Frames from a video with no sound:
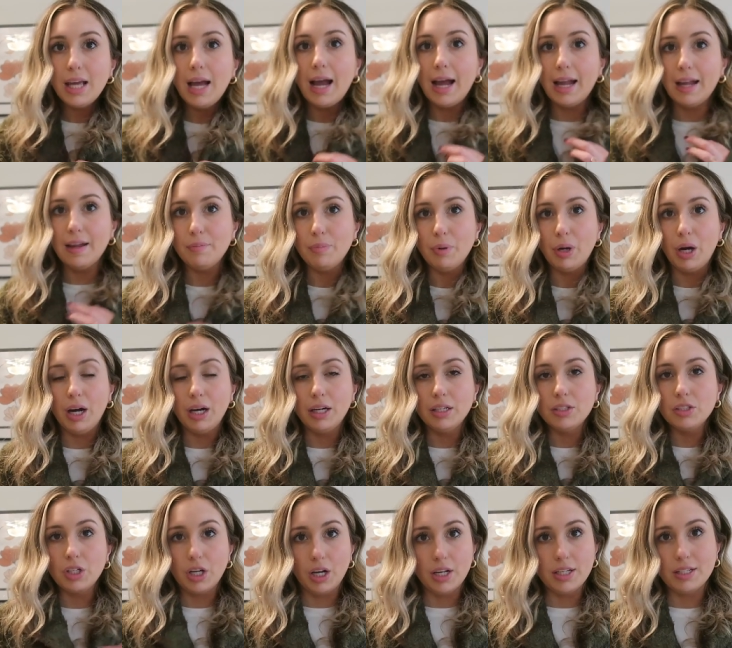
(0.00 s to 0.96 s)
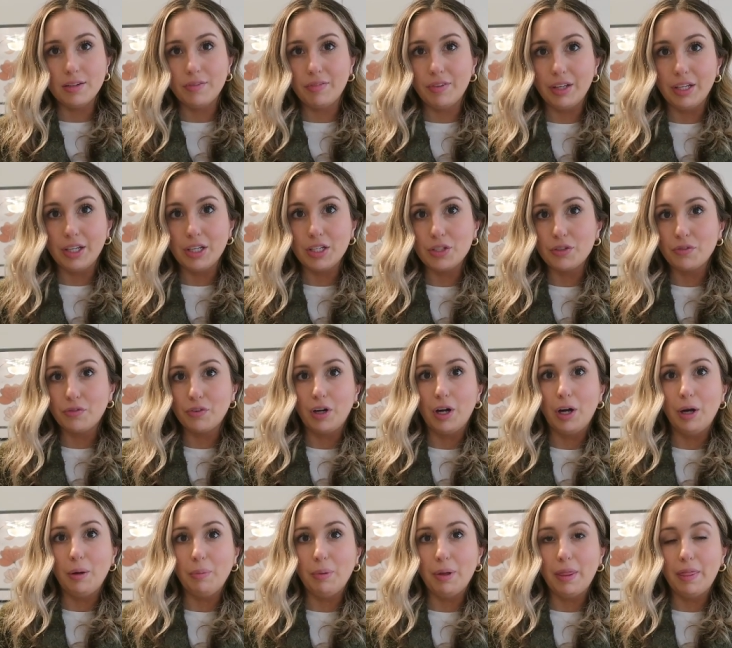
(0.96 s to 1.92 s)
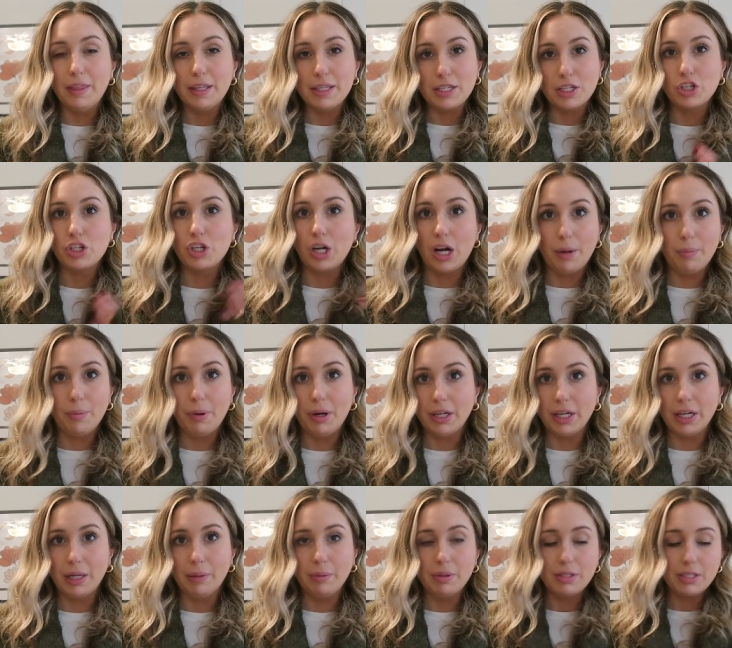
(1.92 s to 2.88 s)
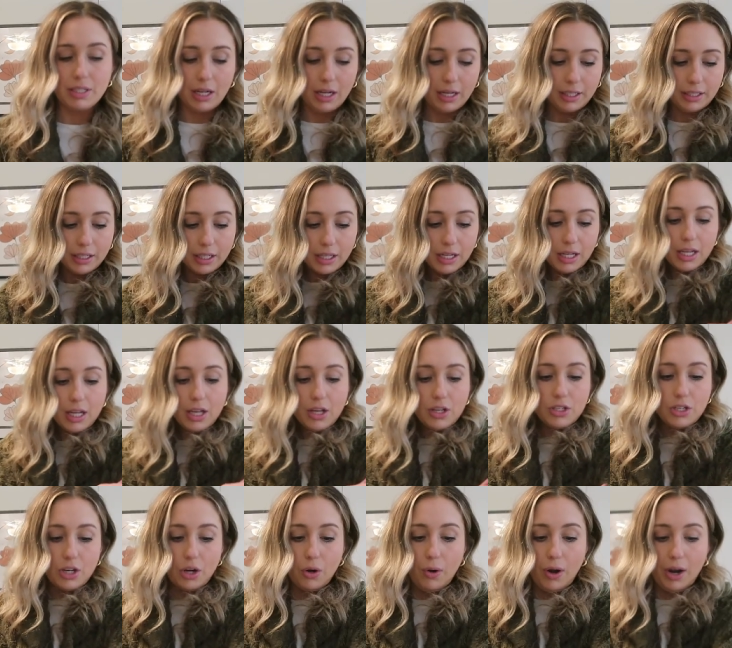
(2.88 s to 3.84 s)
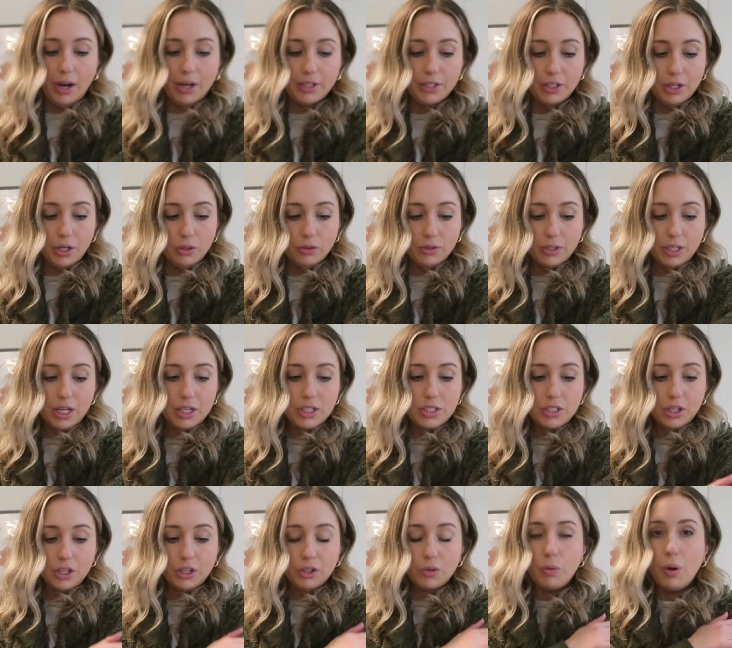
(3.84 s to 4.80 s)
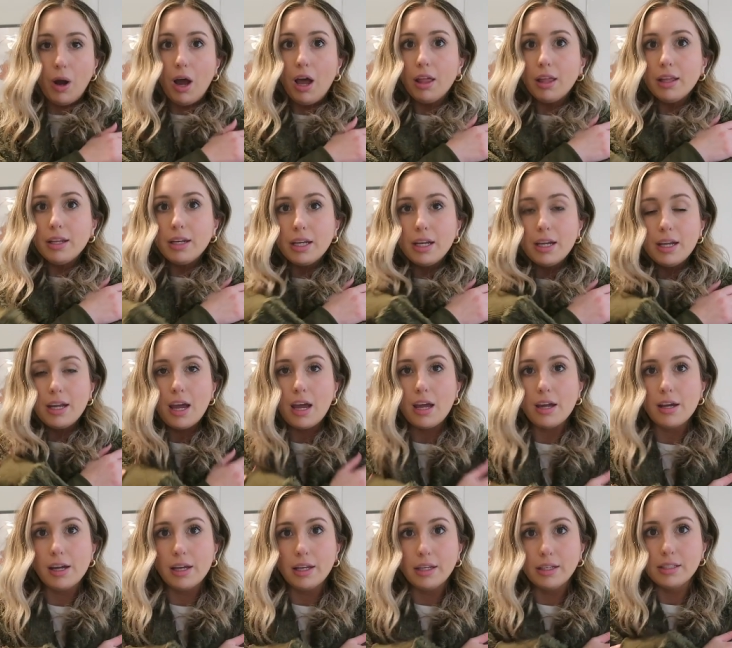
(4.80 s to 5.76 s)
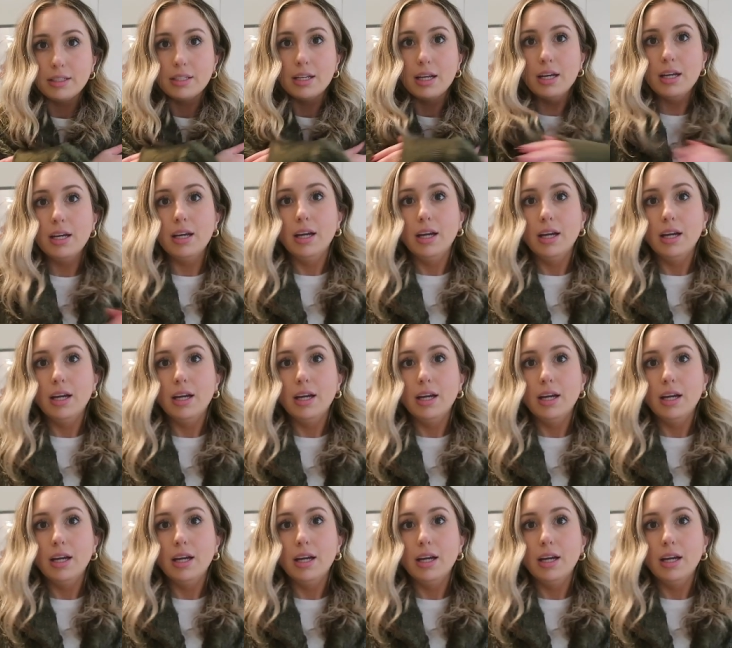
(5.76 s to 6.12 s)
I have bought tons of things from this shop on Amazon. So I know that it's good quality and